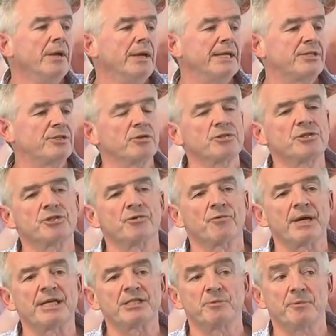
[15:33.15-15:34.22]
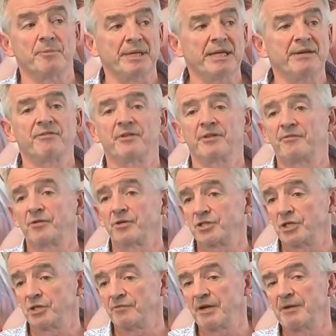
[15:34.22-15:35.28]
It doesn't arise, we believe, from the 1st
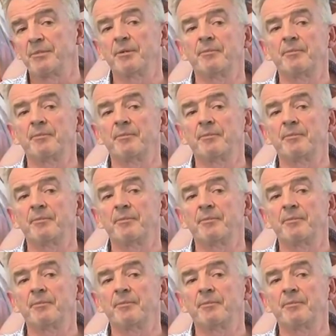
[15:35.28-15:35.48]
of November